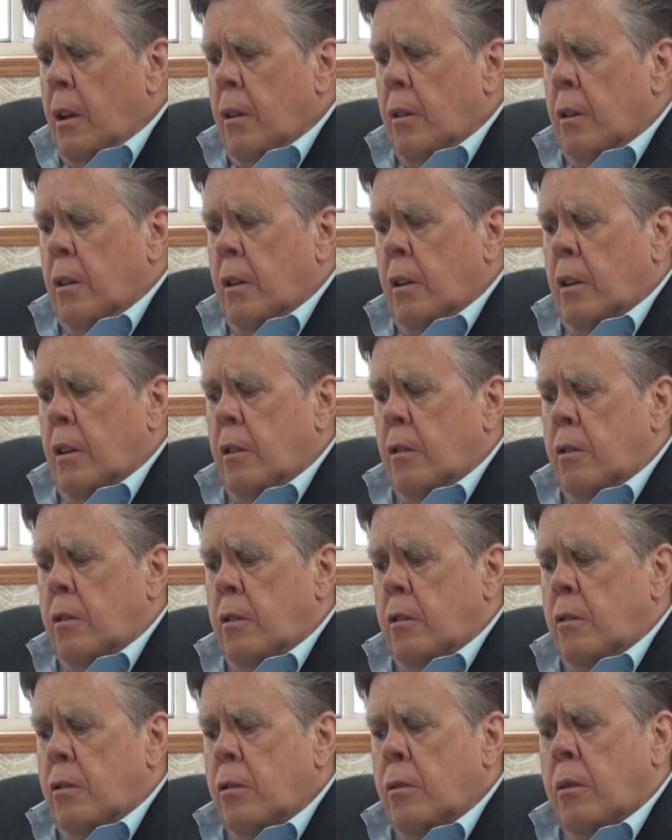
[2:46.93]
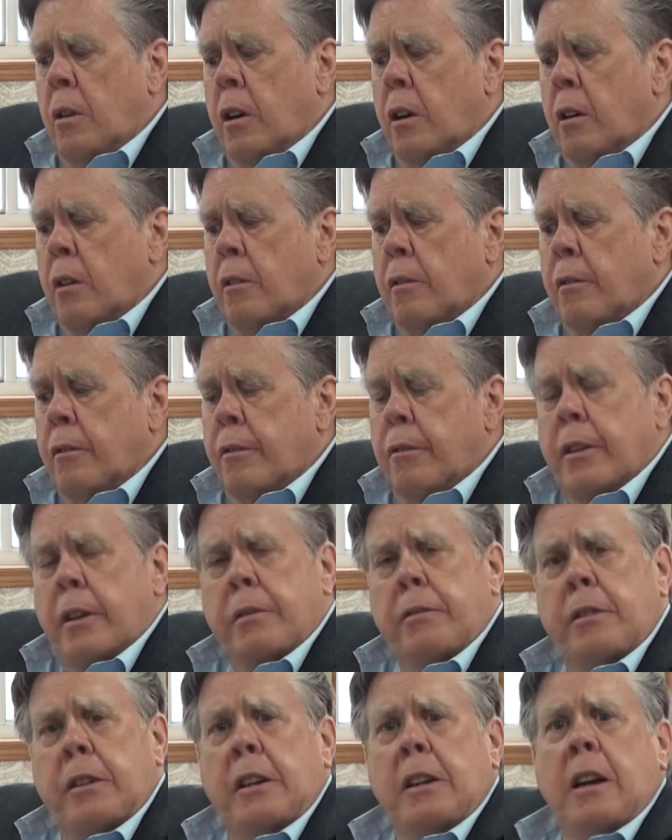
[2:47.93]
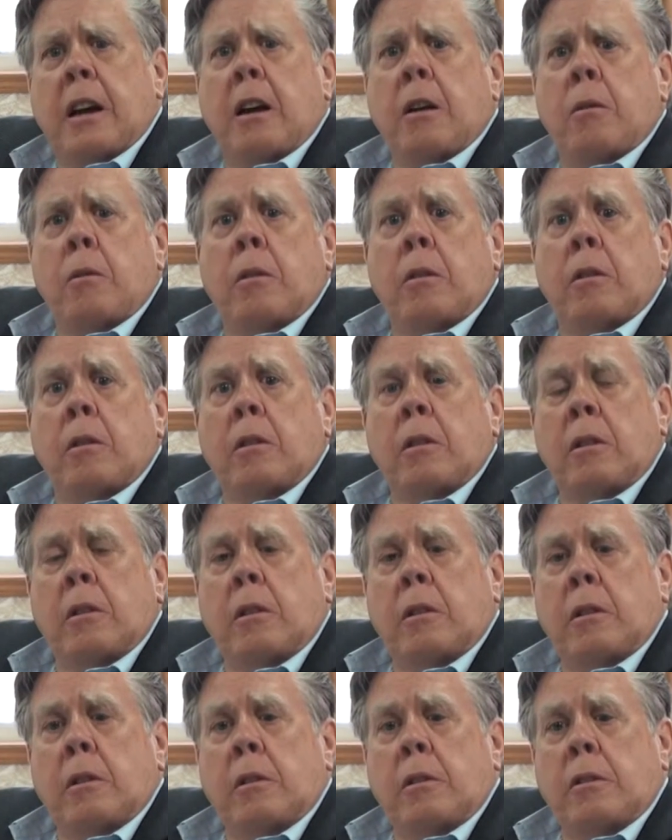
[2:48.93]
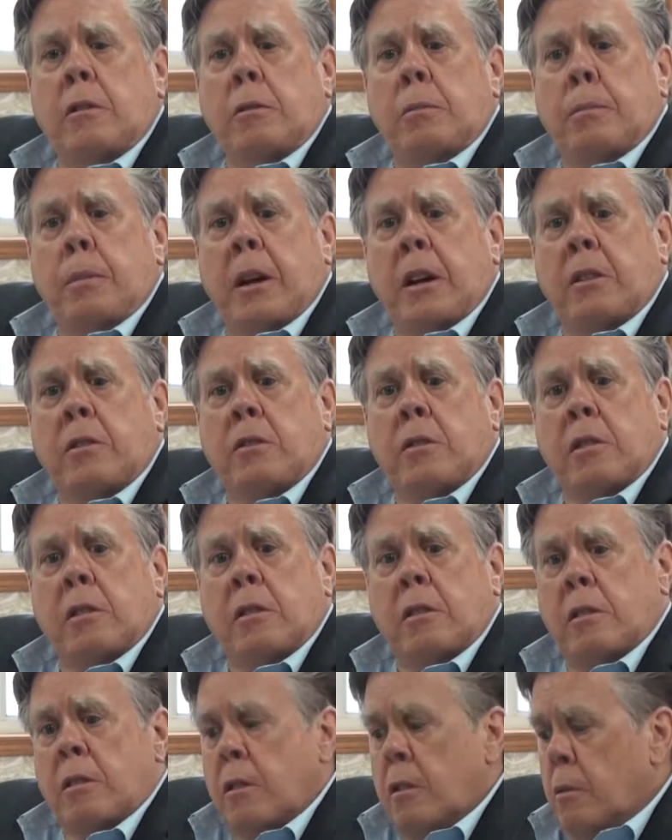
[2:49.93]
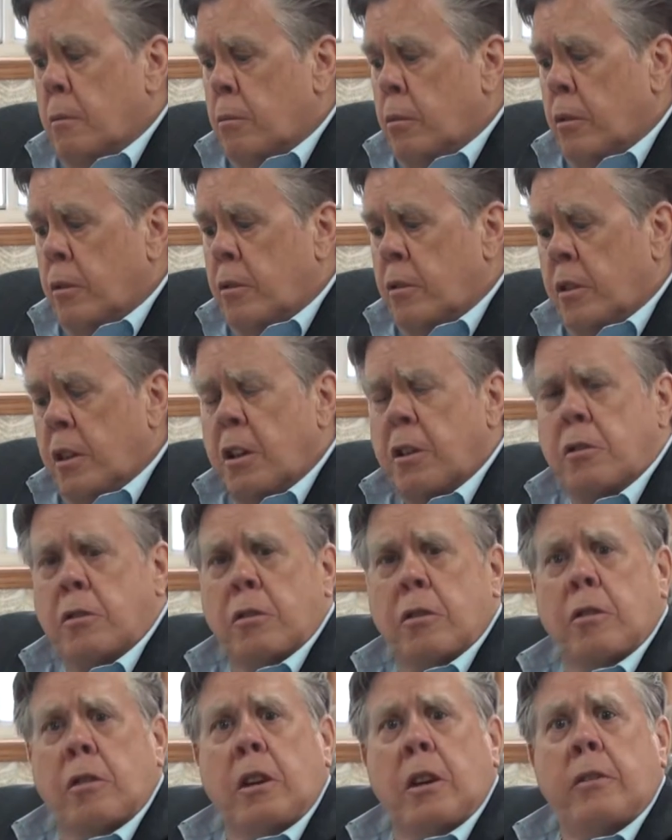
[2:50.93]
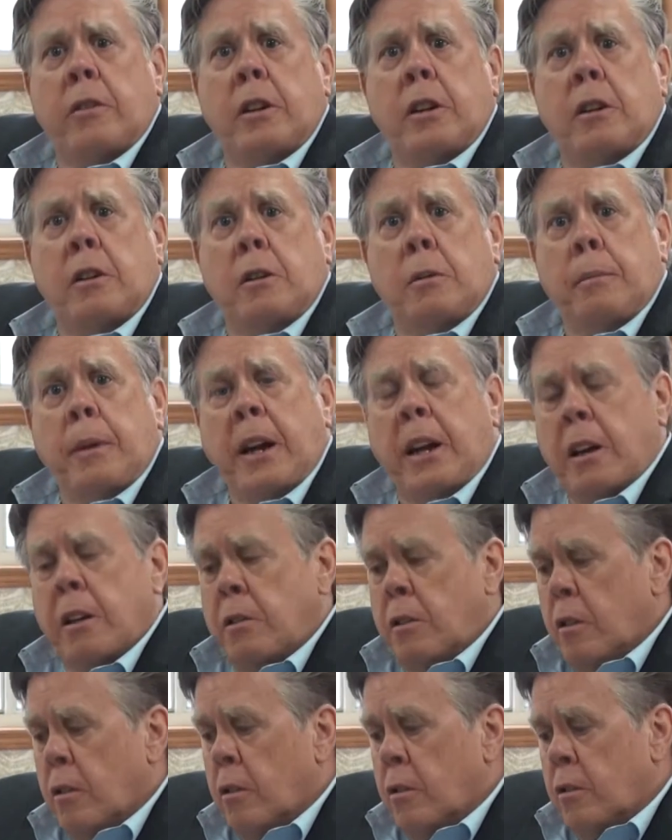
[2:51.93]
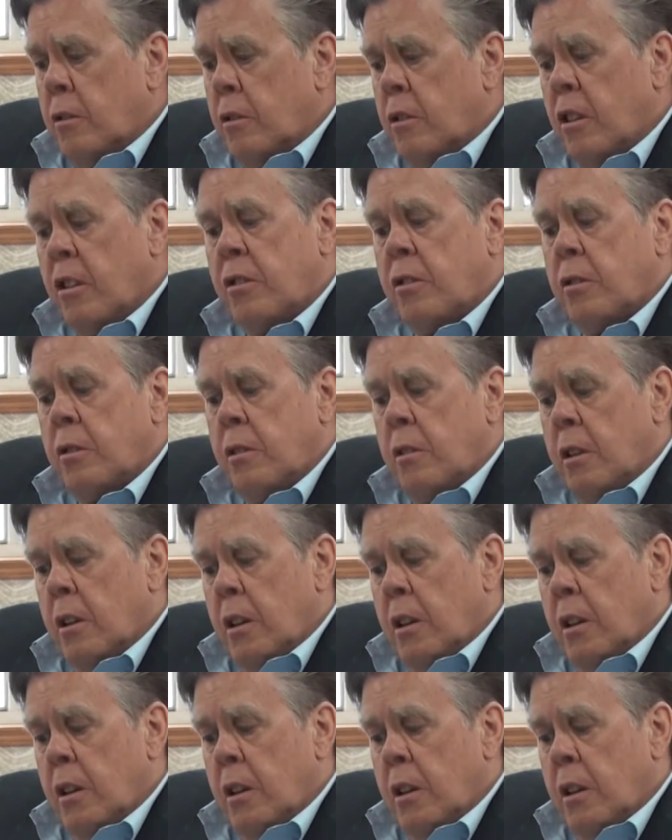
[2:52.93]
The 250-hour inspection procedure given in the manual just